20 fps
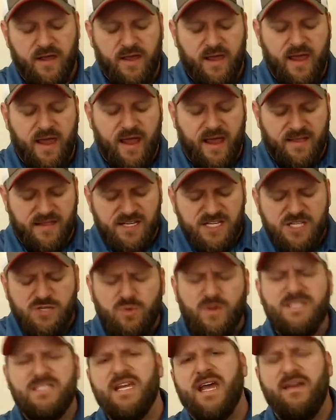And this is
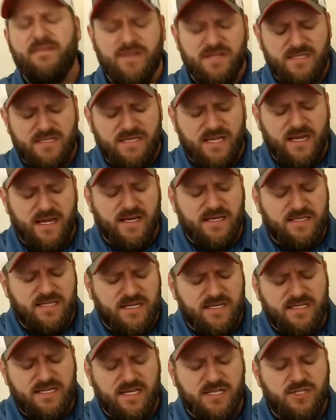what David says. He
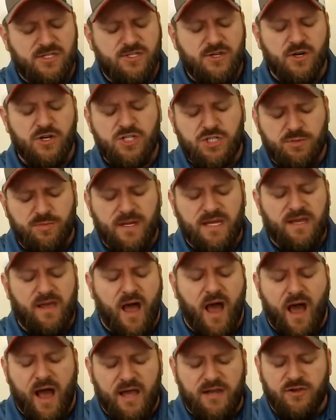says, search me,
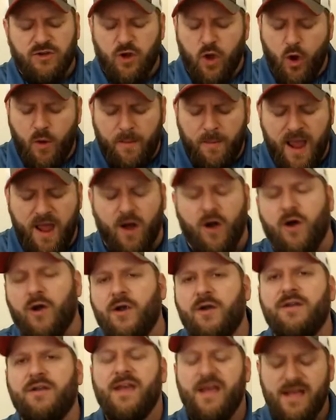God, know my
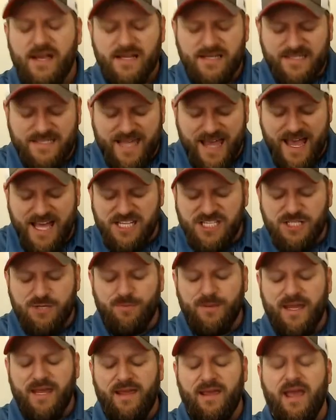heart, test
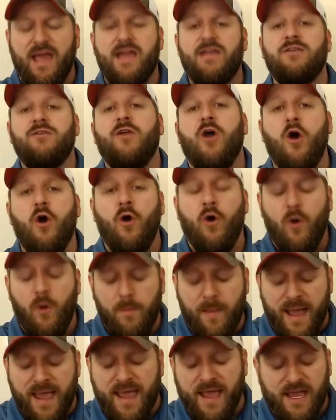me and know
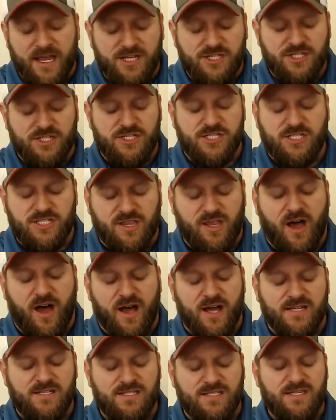my anxious
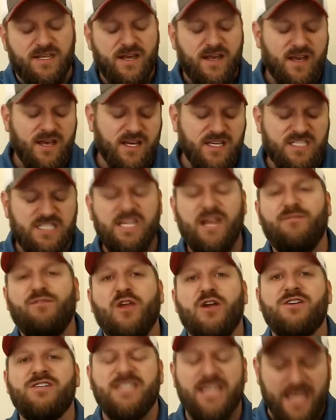thoughts. See if
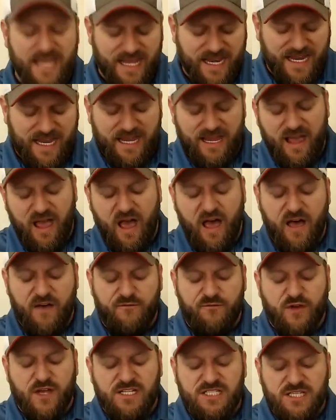there's any
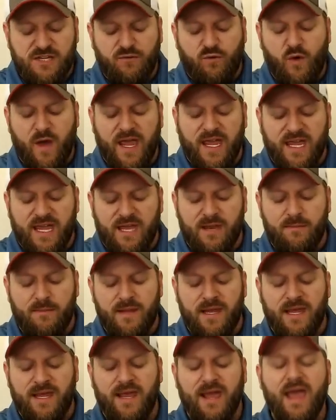offensive way in
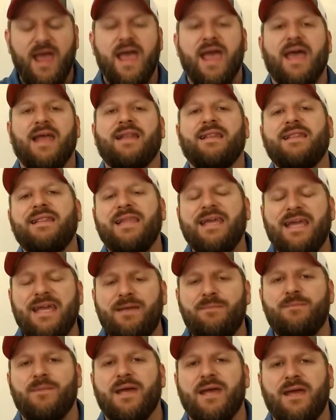me and
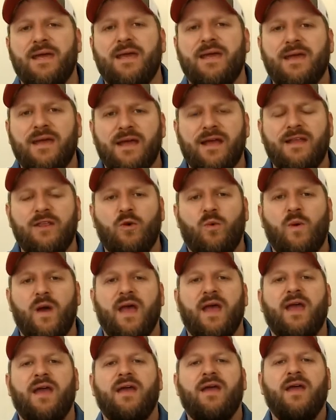lead me in the
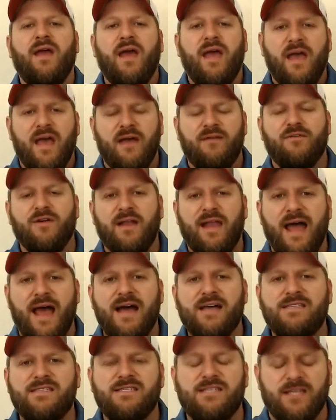way
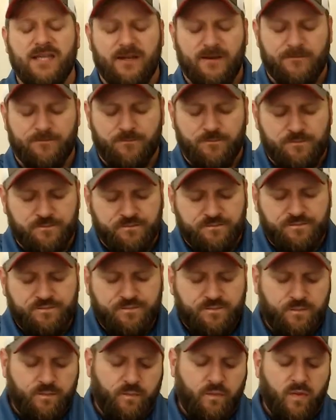everlasting.
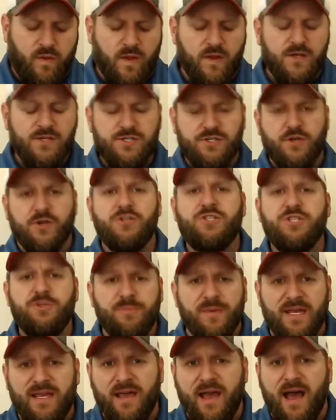Search
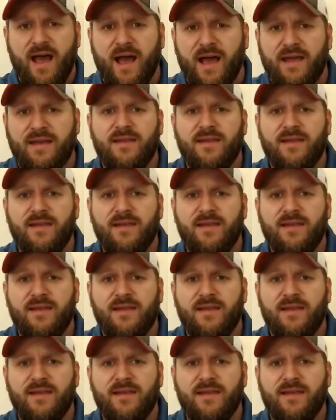me, God.